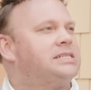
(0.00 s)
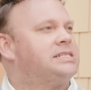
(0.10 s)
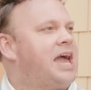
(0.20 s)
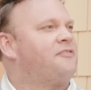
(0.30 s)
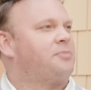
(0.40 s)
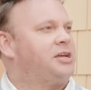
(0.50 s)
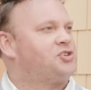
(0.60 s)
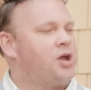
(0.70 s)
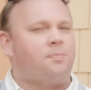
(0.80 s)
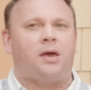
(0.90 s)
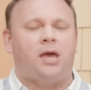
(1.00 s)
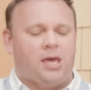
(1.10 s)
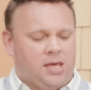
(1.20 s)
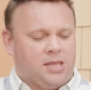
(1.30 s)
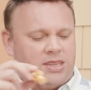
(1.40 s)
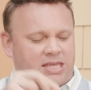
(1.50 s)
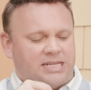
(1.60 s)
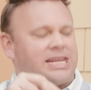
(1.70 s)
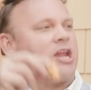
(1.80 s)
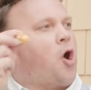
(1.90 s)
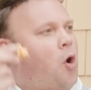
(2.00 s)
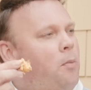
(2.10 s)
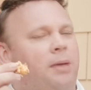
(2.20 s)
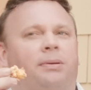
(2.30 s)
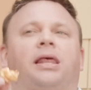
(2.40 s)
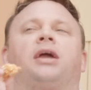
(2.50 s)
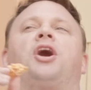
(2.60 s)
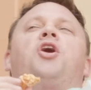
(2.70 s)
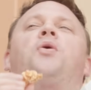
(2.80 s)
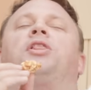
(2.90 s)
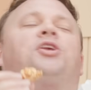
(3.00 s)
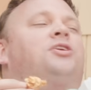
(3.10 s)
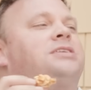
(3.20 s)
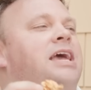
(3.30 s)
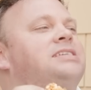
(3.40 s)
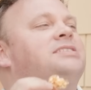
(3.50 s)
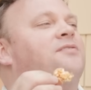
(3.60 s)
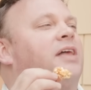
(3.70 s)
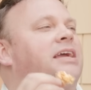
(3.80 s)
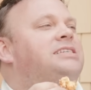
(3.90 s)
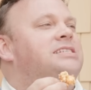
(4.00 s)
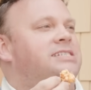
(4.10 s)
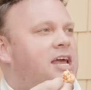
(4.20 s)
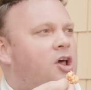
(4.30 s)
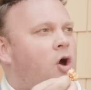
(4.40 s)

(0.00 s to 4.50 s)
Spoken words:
Disney after my trip, this at home, I'd be like, oh, a little taste of like Disney at